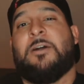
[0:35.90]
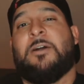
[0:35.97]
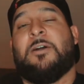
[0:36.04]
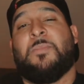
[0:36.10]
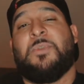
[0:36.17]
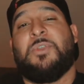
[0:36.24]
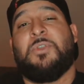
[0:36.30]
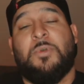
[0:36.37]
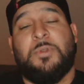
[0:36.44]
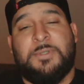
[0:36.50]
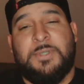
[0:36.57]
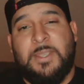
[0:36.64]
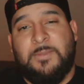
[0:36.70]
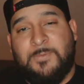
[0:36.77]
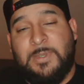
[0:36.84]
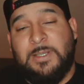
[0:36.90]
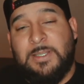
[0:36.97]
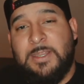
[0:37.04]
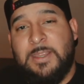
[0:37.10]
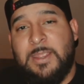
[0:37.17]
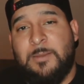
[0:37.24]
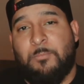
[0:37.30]
you will
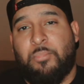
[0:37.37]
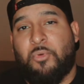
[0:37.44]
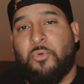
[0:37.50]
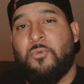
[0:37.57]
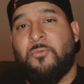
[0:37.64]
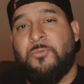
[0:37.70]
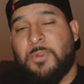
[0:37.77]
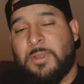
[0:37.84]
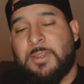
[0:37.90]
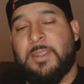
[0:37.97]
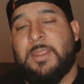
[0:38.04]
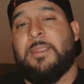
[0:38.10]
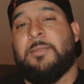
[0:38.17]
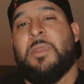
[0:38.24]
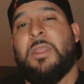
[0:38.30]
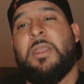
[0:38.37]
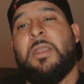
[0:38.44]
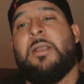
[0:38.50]
definitely improve your game.